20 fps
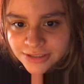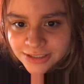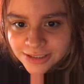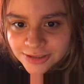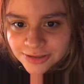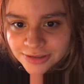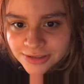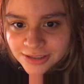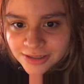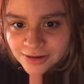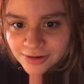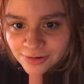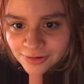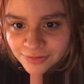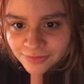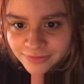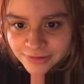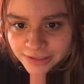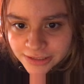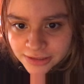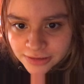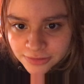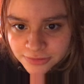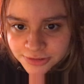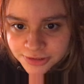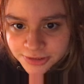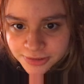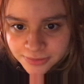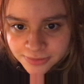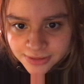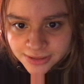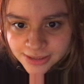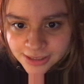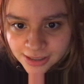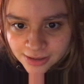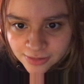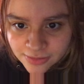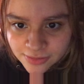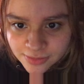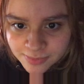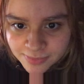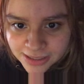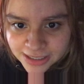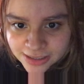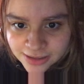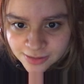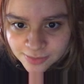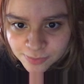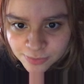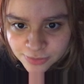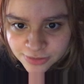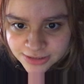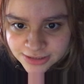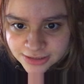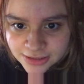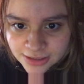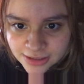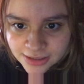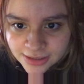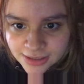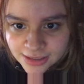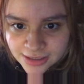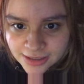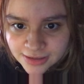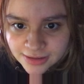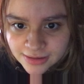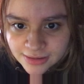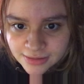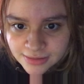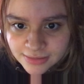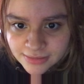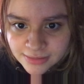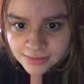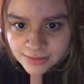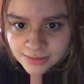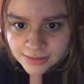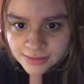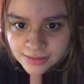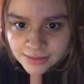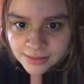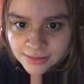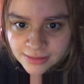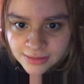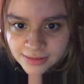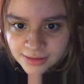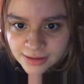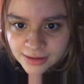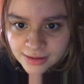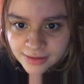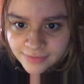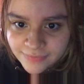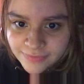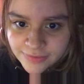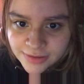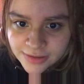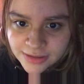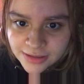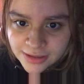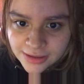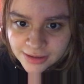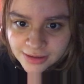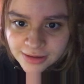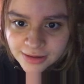literally a whole video showing how the makeup was done and everything.